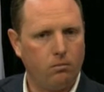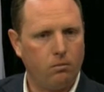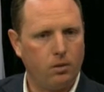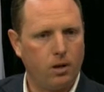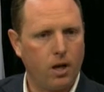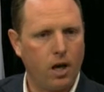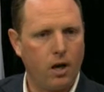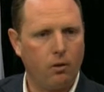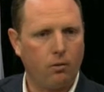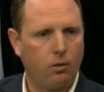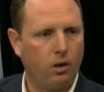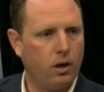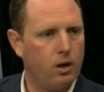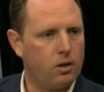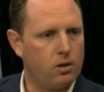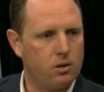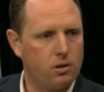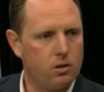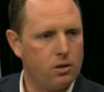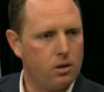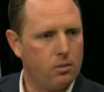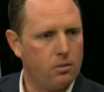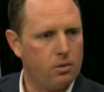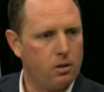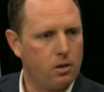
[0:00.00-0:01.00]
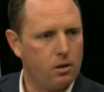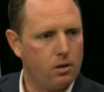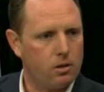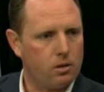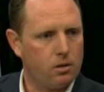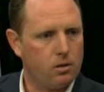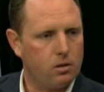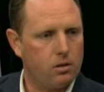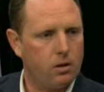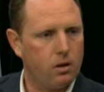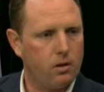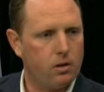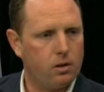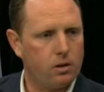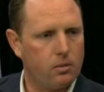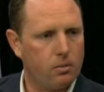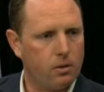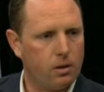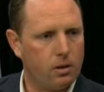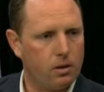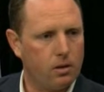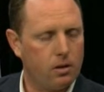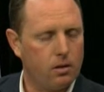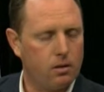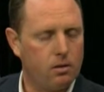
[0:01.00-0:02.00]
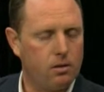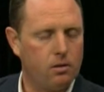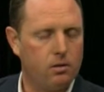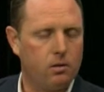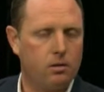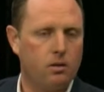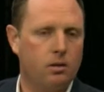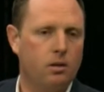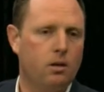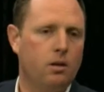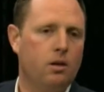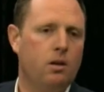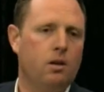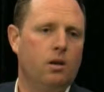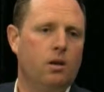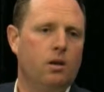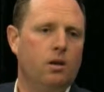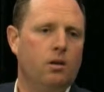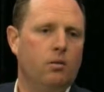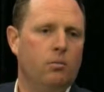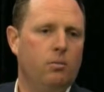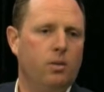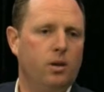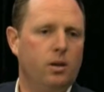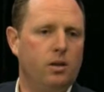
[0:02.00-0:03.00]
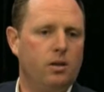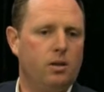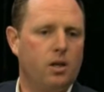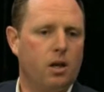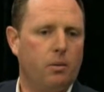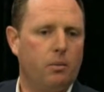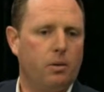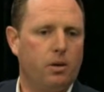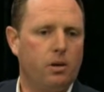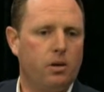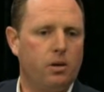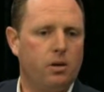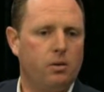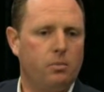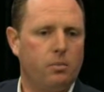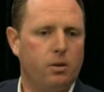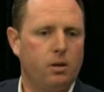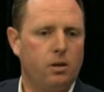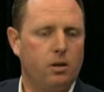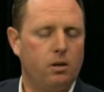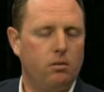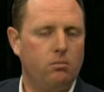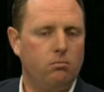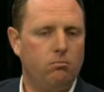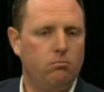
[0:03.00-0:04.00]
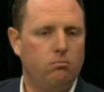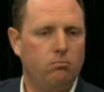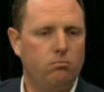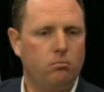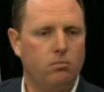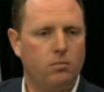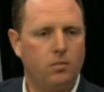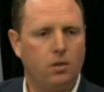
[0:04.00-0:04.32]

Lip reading: gay relationship, so to speak, has been something that's been,